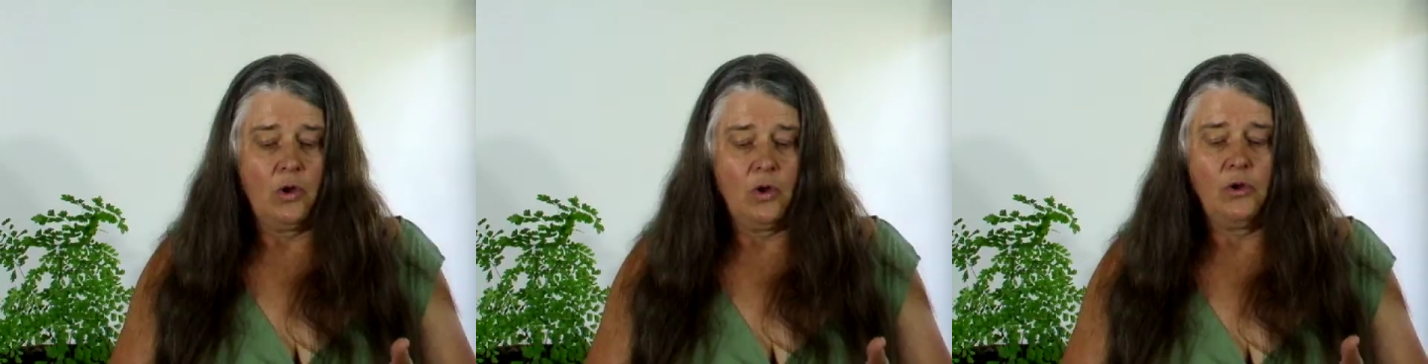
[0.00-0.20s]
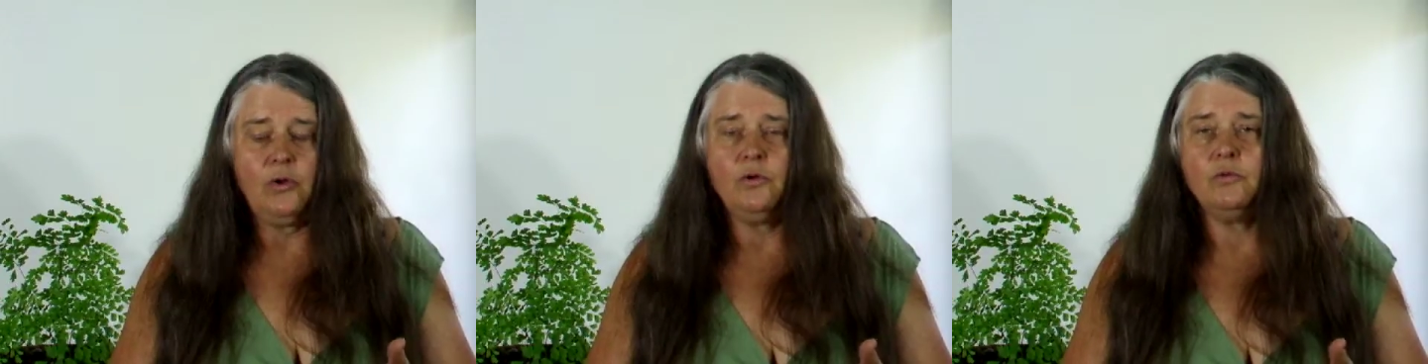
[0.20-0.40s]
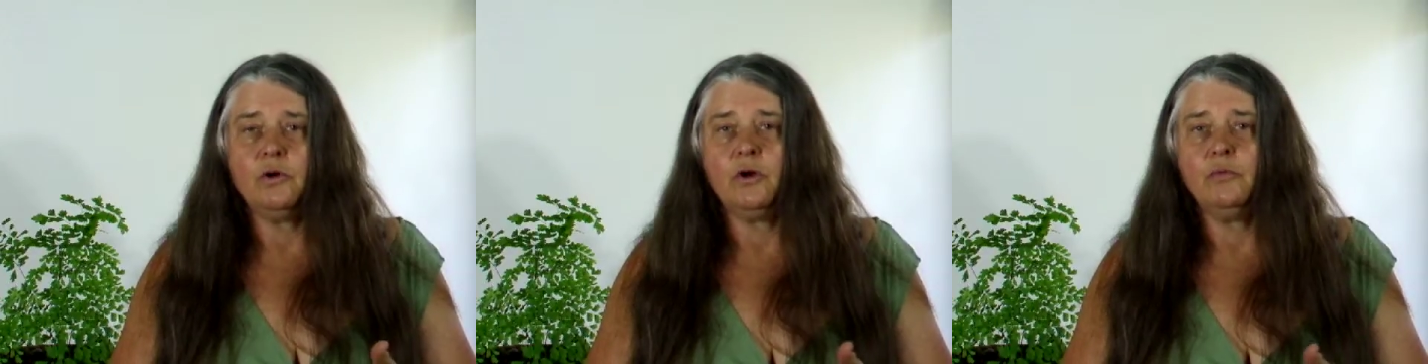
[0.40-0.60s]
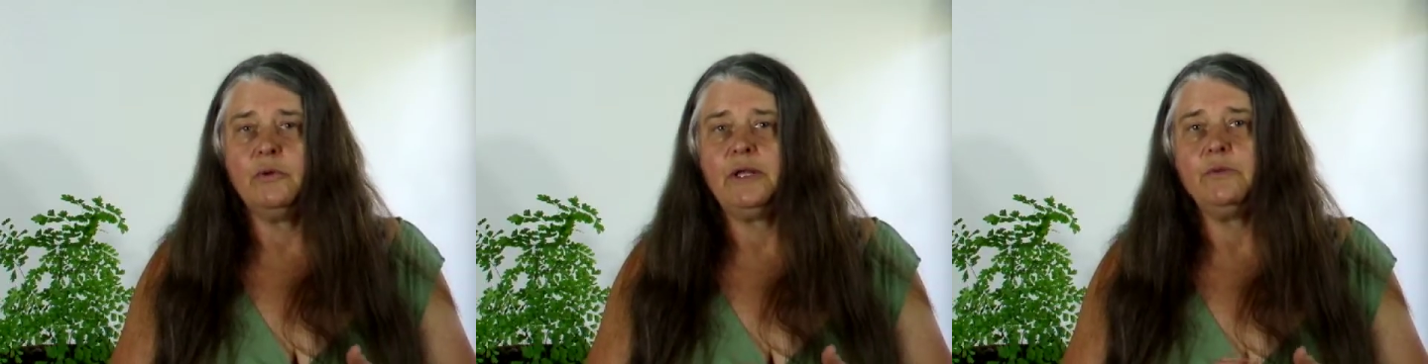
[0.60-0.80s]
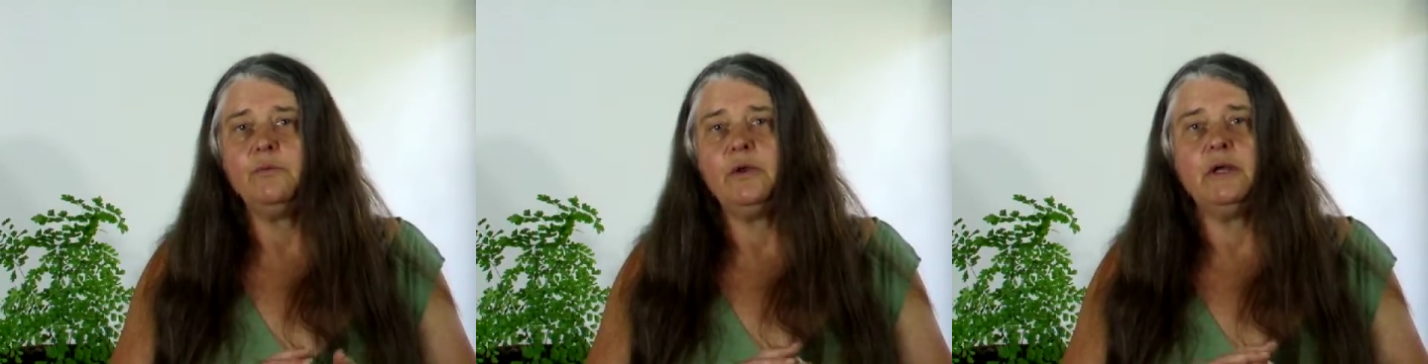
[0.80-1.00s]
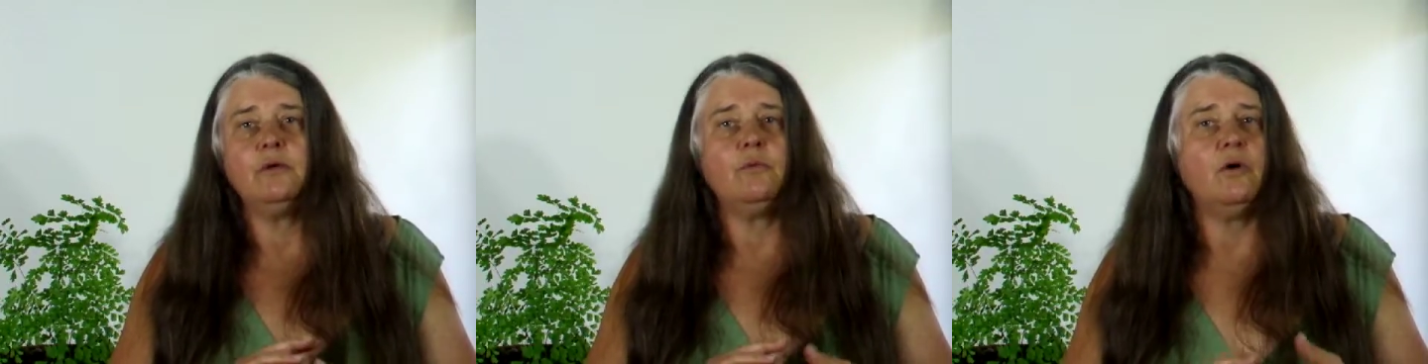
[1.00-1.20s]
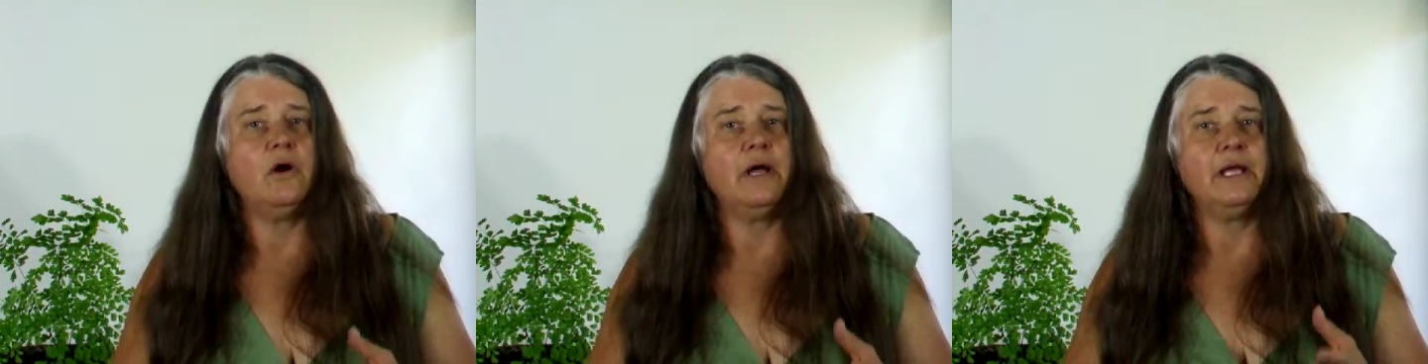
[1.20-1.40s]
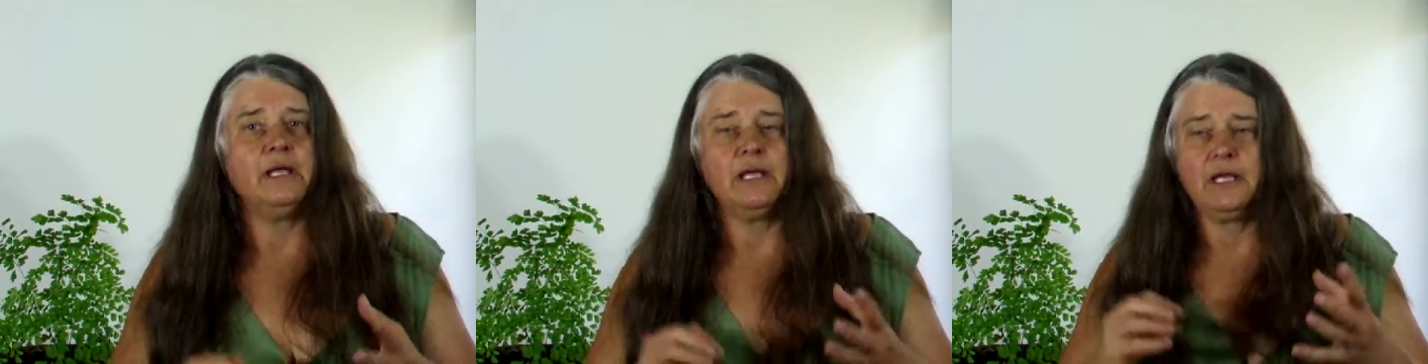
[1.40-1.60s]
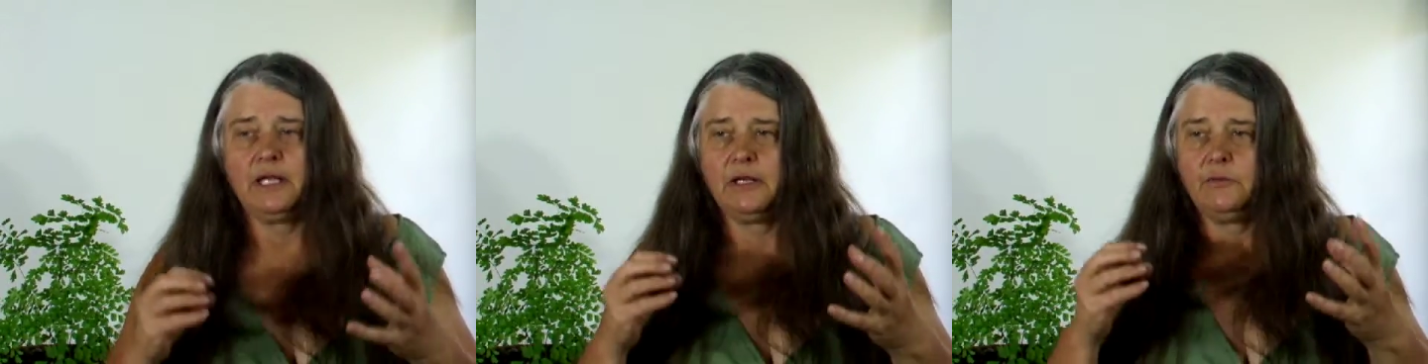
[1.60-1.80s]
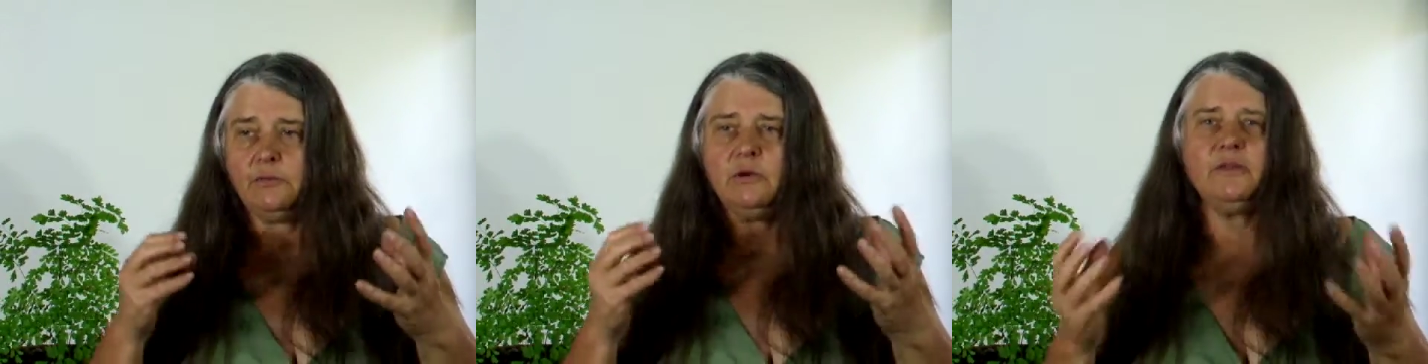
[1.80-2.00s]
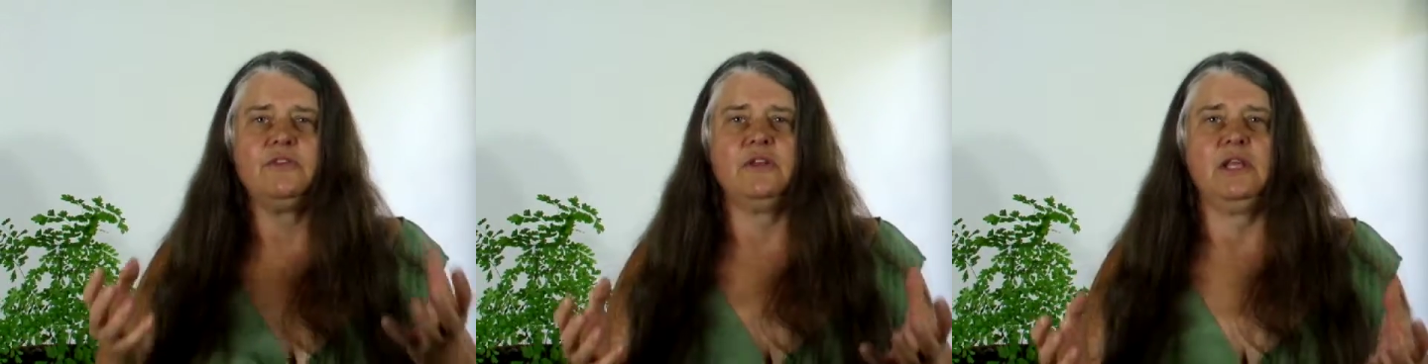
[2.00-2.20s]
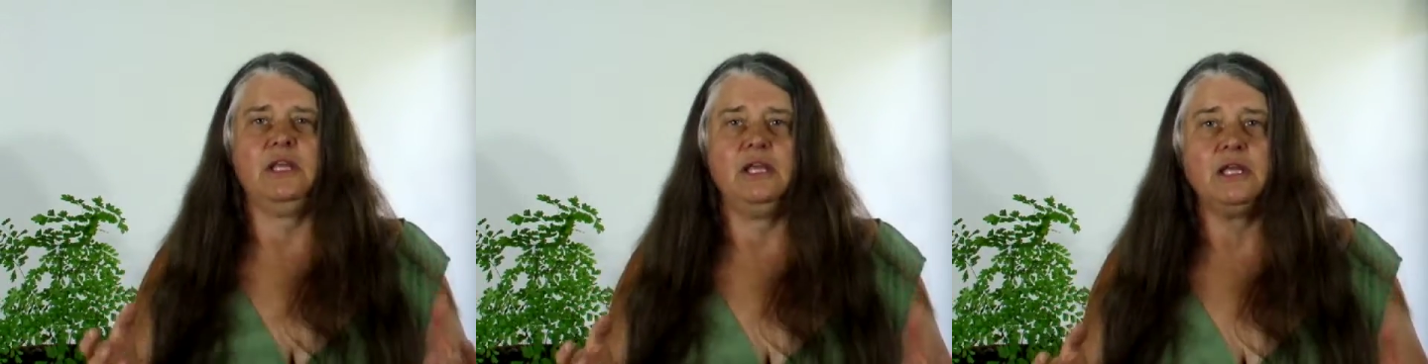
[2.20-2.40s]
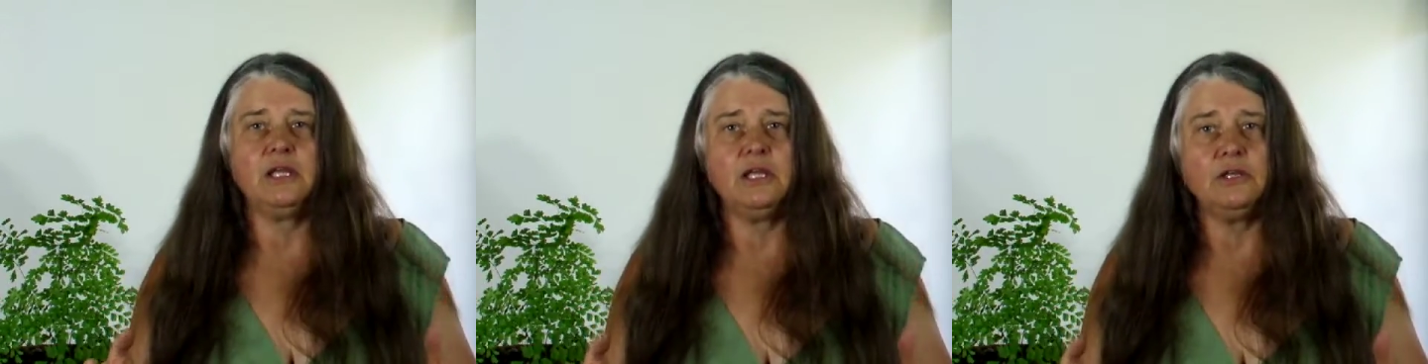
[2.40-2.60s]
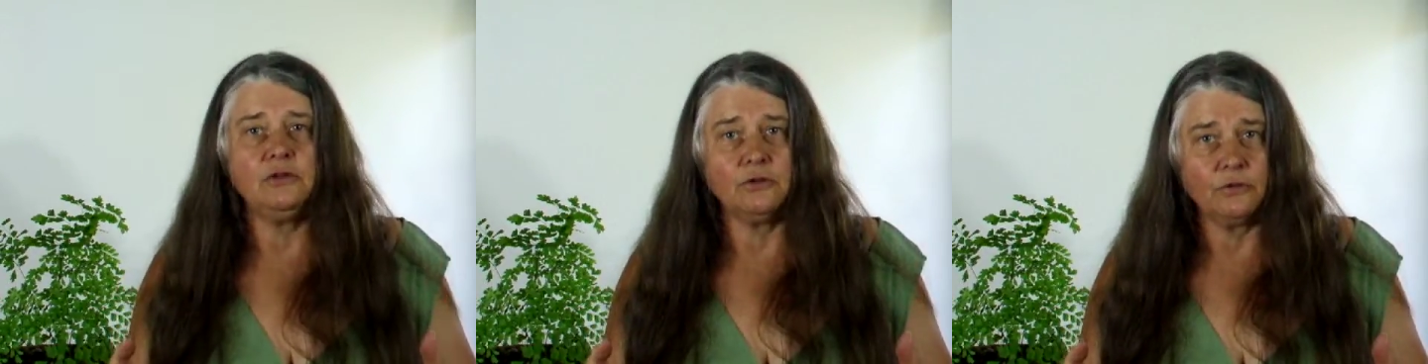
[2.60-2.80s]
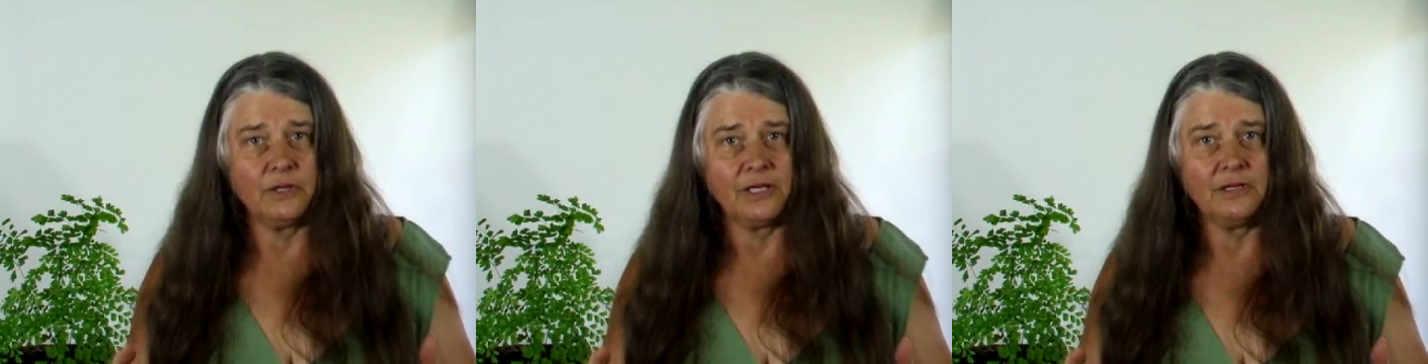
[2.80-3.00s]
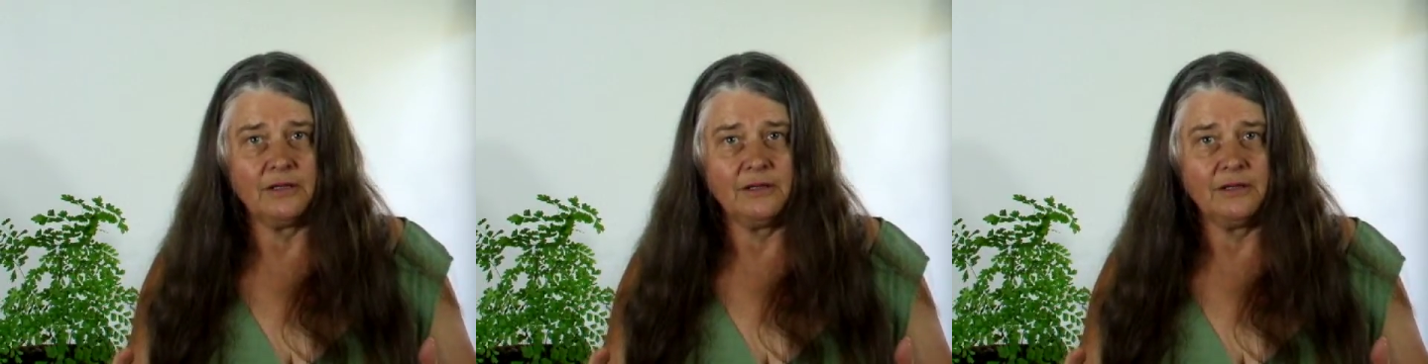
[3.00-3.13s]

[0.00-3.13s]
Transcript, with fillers: Who, what, when, where, why and what the heck are you doing?